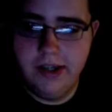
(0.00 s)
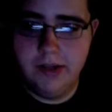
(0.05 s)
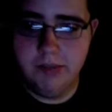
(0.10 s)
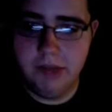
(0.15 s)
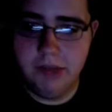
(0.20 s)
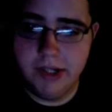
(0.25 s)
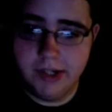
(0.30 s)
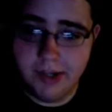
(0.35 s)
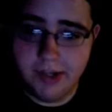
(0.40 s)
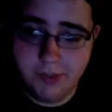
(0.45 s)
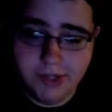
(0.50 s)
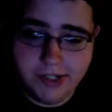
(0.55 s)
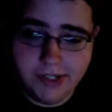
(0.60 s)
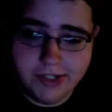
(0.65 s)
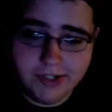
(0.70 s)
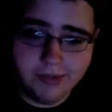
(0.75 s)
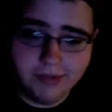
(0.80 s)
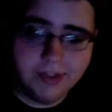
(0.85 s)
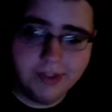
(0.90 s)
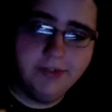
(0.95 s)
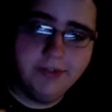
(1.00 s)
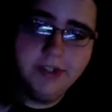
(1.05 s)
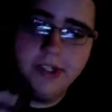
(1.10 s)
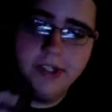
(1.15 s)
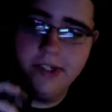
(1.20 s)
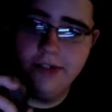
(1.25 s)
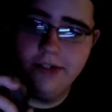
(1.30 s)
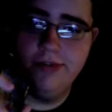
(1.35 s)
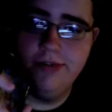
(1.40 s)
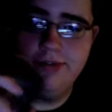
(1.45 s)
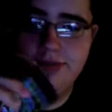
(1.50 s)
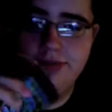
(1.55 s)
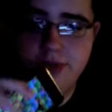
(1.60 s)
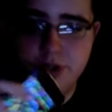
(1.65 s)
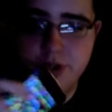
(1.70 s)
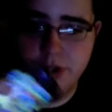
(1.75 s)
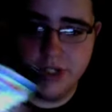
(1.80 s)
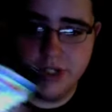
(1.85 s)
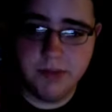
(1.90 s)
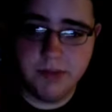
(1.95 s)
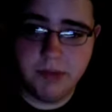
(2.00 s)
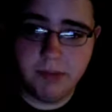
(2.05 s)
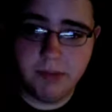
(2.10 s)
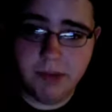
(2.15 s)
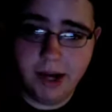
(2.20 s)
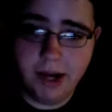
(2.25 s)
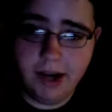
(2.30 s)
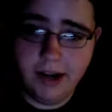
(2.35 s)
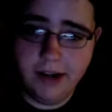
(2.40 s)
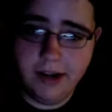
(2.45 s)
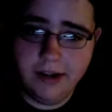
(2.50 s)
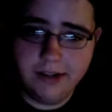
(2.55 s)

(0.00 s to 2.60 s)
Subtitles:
But I'm gonna definitely have to give Trism a buy.